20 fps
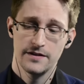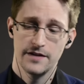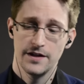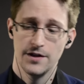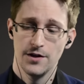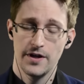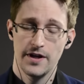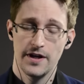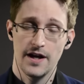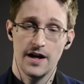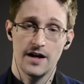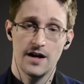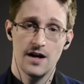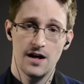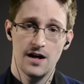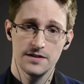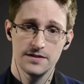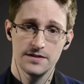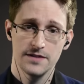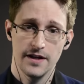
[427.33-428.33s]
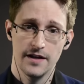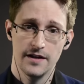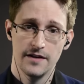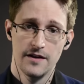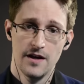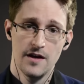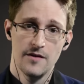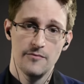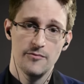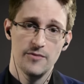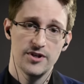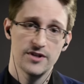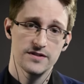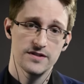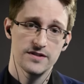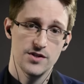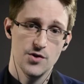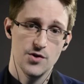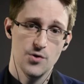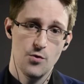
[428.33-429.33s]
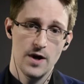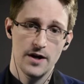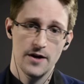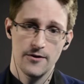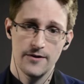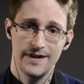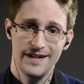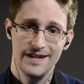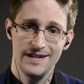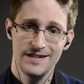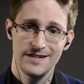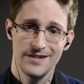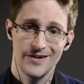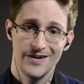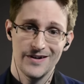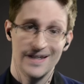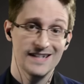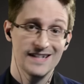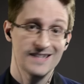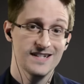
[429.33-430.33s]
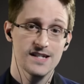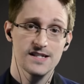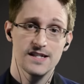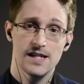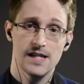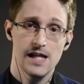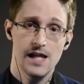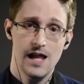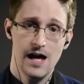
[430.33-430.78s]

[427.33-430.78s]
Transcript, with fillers: than looking at content because it's quicker and easier and it doesn't